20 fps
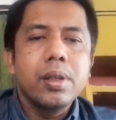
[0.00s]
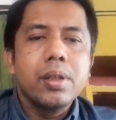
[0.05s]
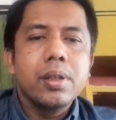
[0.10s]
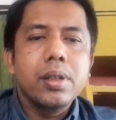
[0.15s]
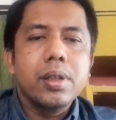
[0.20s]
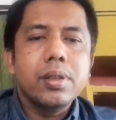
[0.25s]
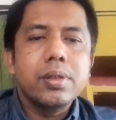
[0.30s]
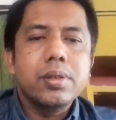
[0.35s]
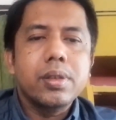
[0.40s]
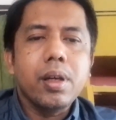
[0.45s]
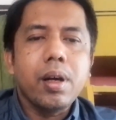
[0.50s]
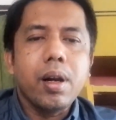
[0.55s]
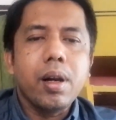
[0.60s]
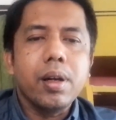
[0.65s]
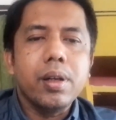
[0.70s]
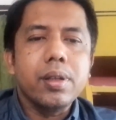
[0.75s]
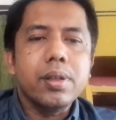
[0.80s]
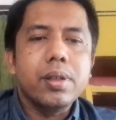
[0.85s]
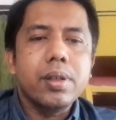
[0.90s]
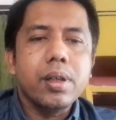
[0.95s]
the
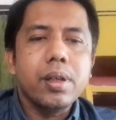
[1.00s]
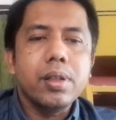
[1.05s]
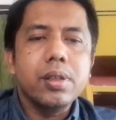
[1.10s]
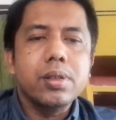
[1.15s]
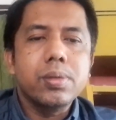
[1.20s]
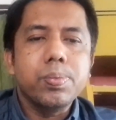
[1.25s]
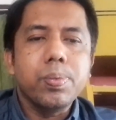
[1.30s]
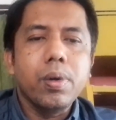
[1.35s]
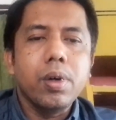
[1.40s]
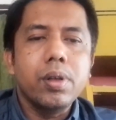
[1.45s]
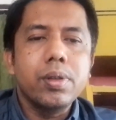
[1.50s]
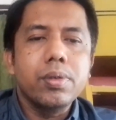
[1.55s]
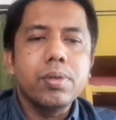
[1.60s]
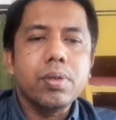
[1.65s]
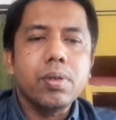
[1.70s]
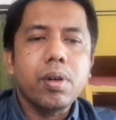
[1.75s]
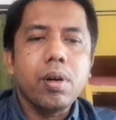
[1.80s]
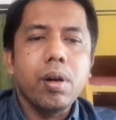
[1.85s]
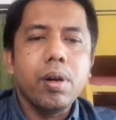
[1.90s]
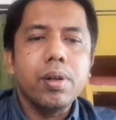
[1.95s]
child can respond to
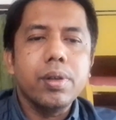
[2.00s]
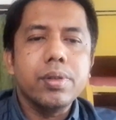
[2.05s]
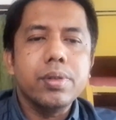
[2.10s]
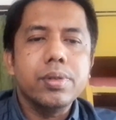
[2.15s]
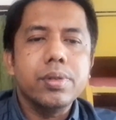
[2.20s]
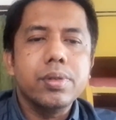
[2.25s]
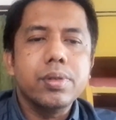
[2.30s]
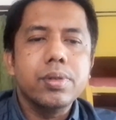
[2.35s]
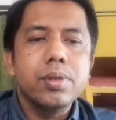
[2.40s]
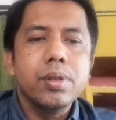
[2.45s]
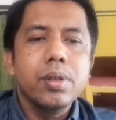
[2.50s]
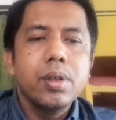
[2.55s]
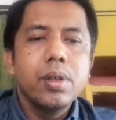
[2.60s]
calls